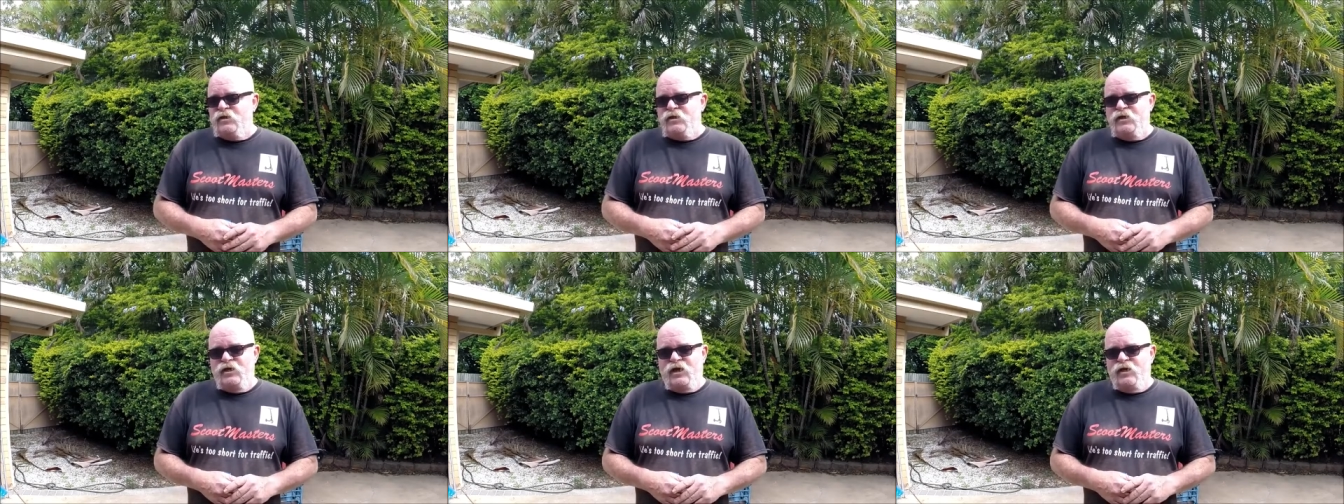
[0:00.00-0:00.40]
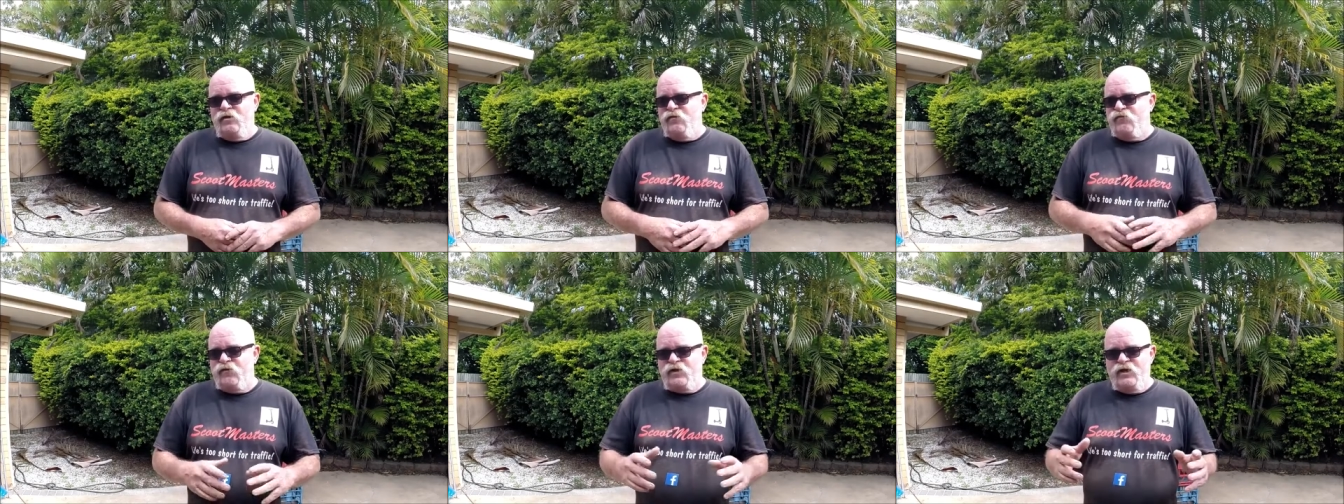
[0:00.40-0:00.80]
you know,
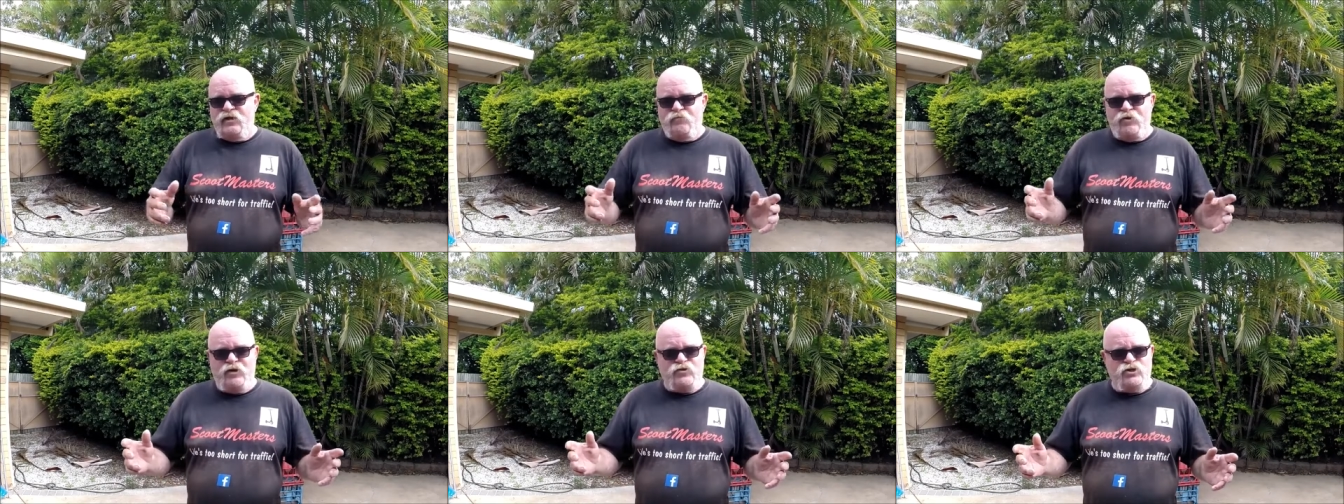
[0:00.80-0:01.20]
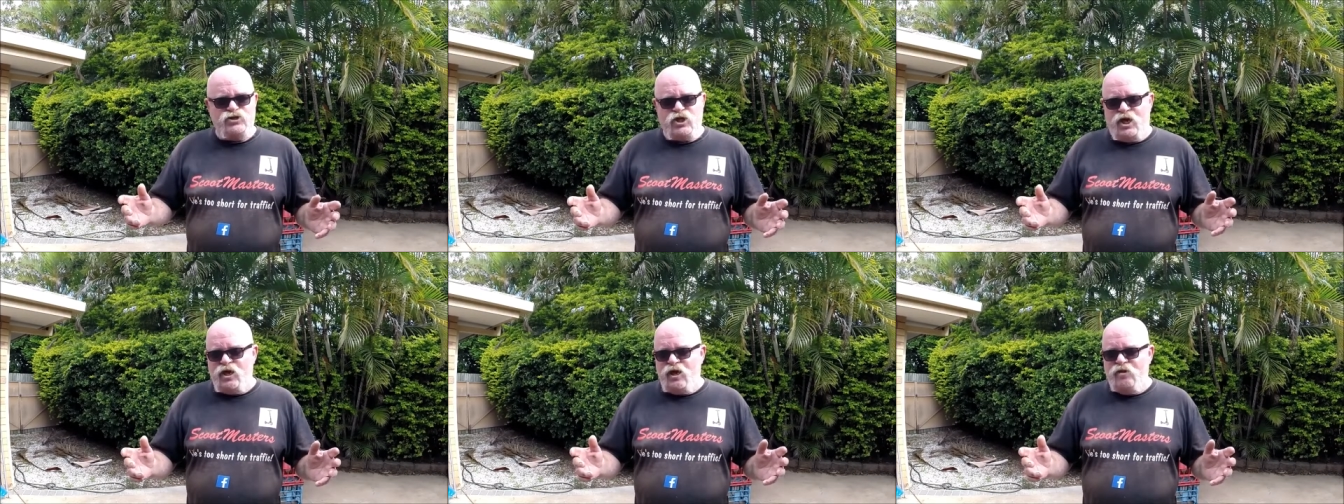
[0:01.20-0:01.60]
forget about the
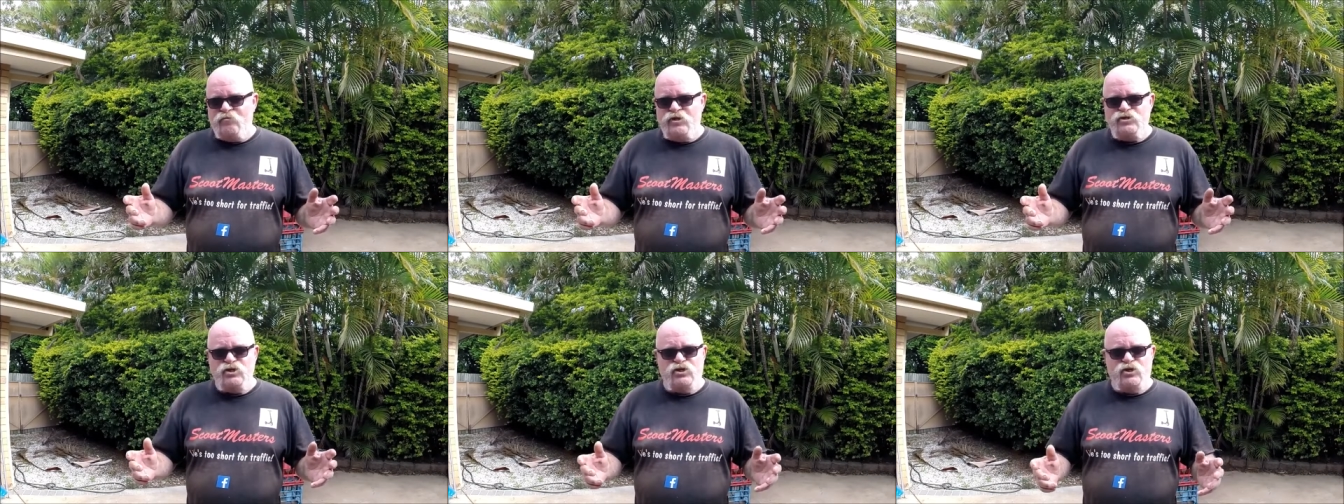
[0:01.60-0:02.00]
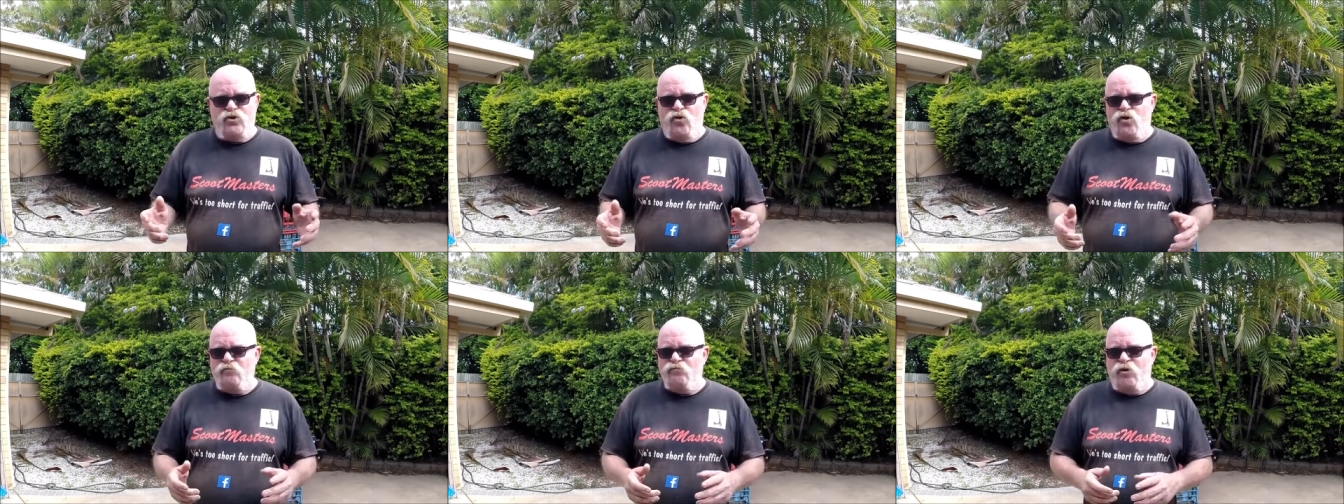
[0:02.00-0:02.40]
Xiaomi's and the
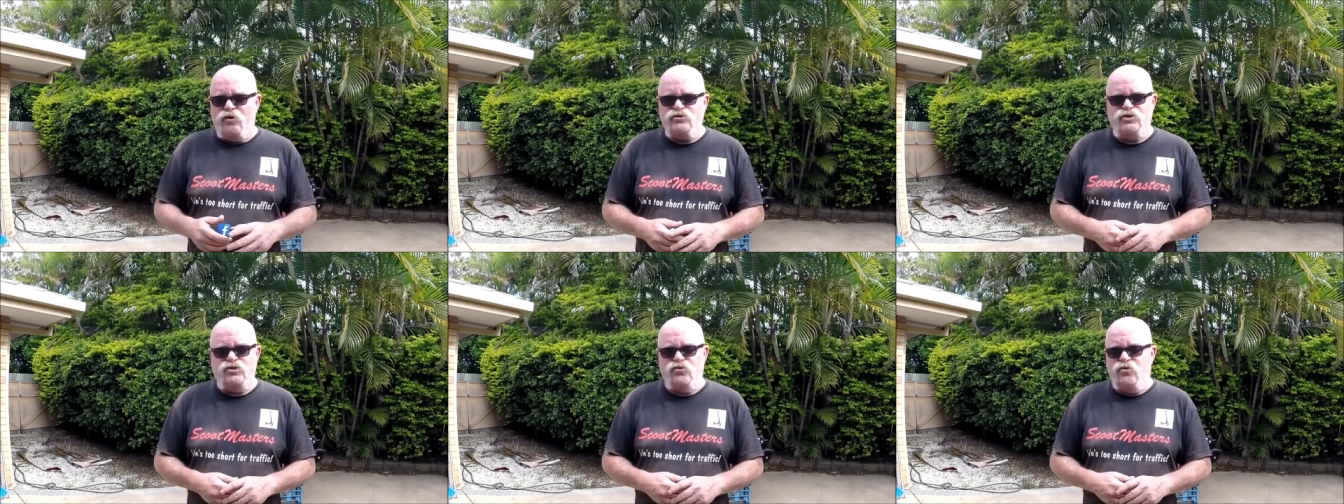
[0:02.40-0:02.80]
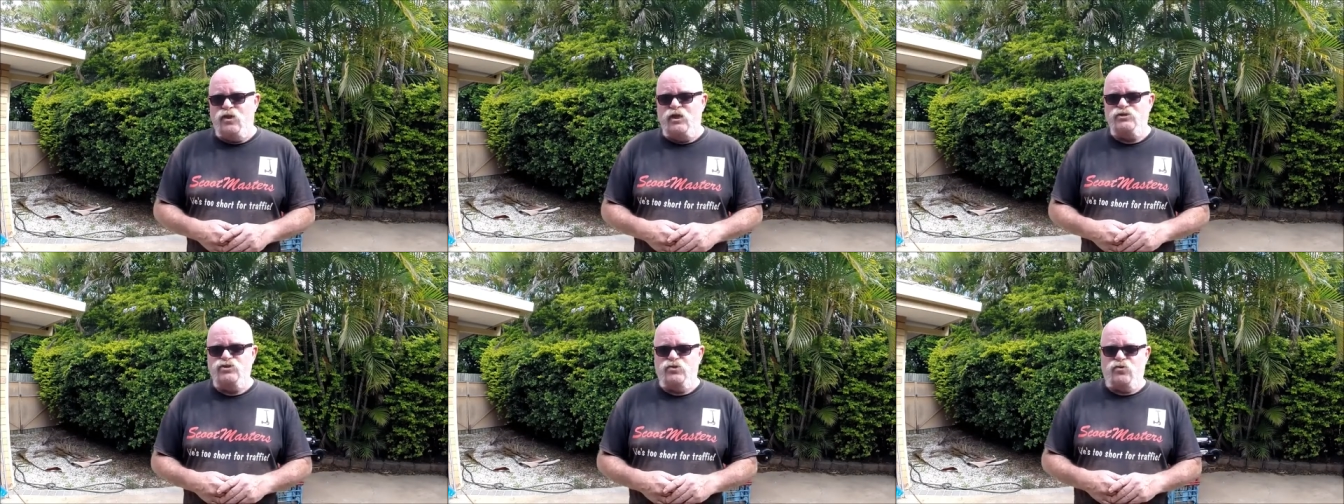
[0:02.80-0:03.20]
9bots and all
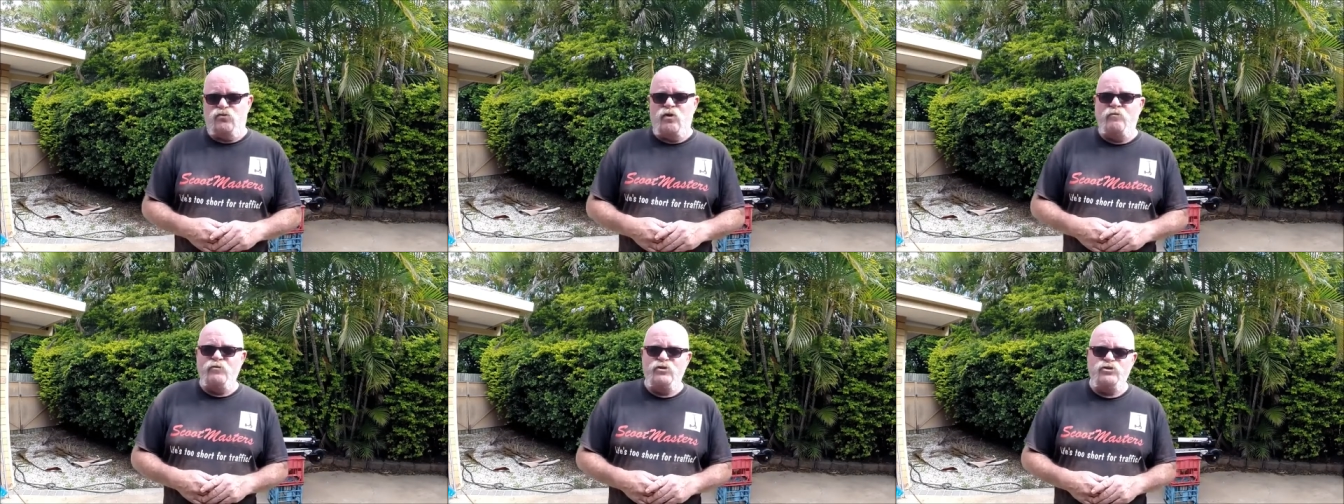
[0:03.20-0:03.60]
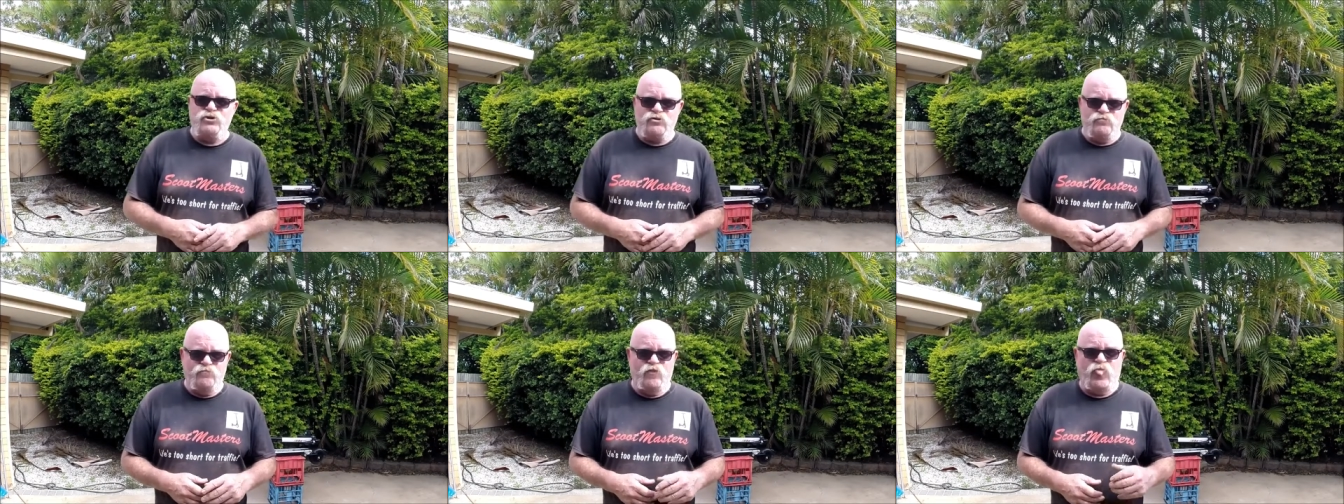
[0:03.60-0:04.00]
that sort of rubbish.